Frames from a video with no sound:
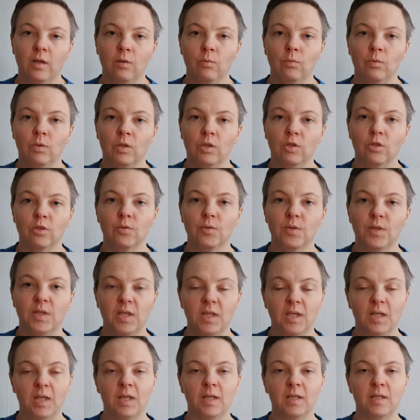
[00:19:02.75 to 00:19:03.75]
I will do it
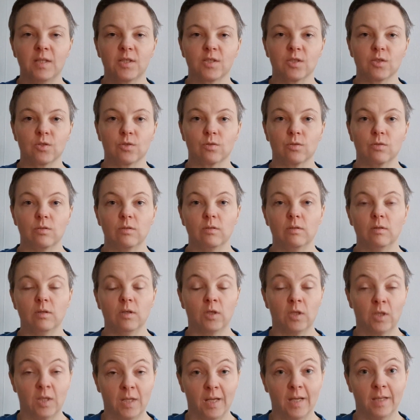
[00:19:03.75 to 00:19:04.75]
in English
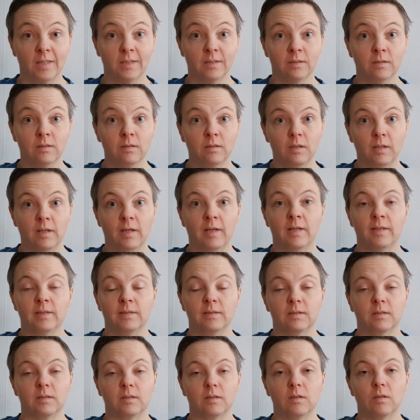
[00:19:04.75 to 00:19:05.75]
again,
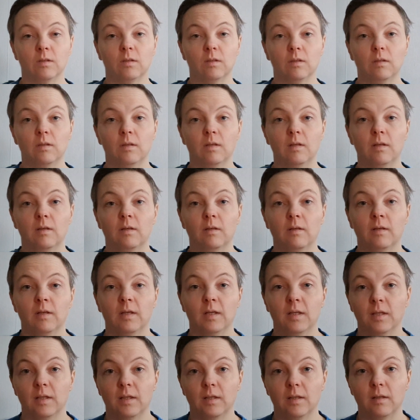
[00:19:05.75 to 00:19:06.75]
and
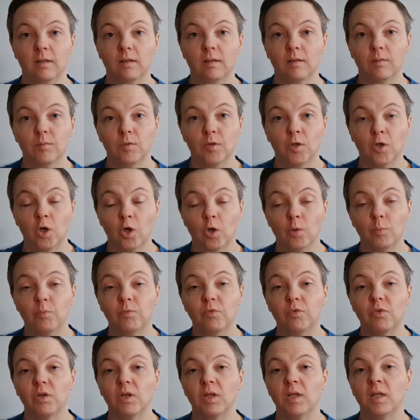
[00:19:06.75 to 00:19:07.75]

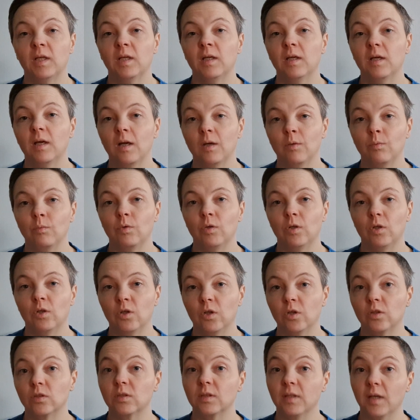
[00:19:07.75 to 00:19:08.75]
hopefully I will
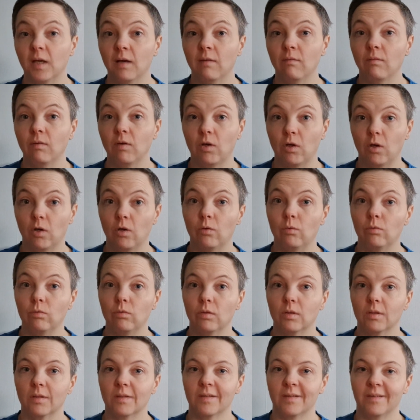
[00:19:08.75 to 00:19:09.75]
not have a
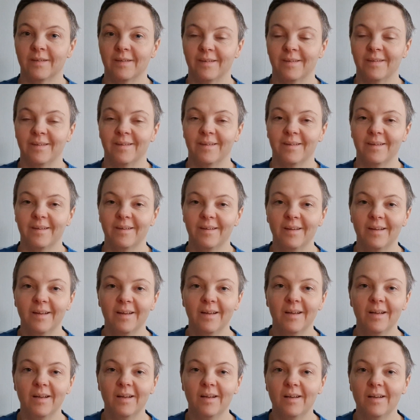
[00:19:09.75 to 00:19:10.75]
cold
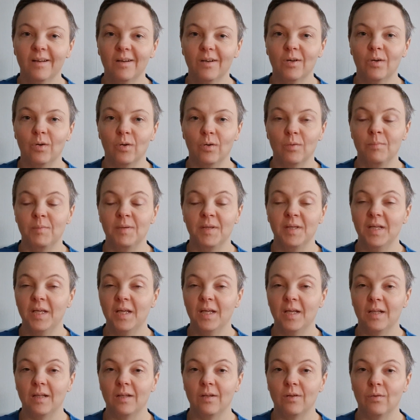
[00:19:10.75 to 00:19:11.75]
or
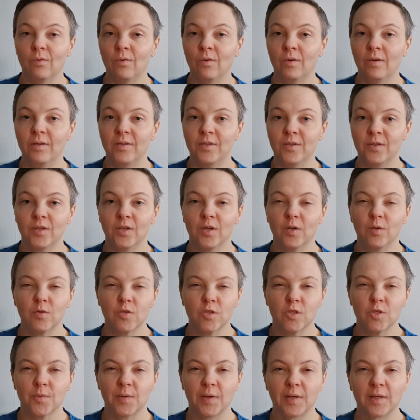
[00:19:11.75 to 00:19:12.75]
be ill, or
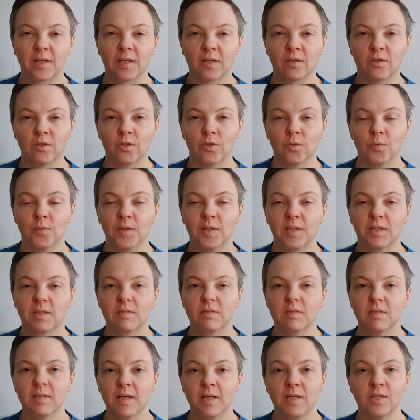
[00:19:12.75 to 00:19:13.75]
so I can do
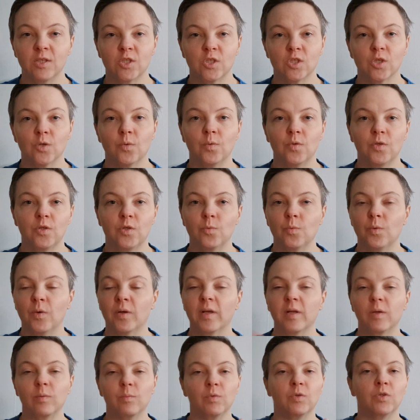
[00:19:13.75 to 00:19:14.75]
it and show you
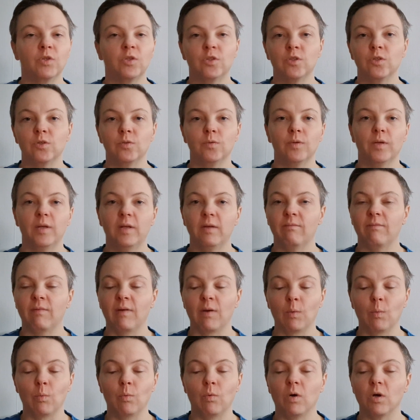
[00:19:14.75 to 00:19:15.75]
what I would do if
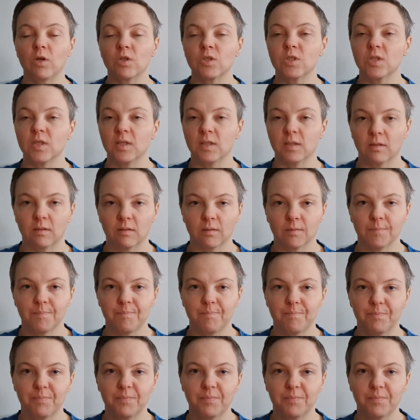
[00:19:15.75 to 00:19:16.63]
I wasn't.